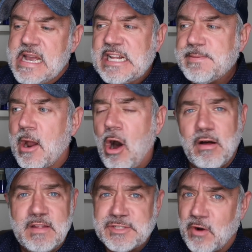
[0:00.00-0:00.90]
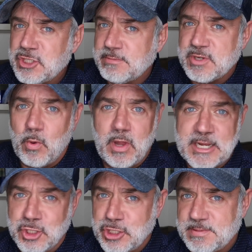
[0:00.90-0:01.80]
It's about all of these friendships and
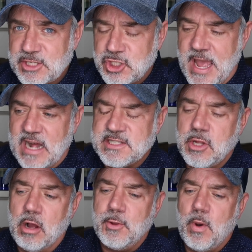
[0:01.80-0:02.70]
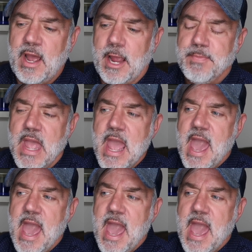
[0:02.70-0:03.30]
relationships that she has along the way.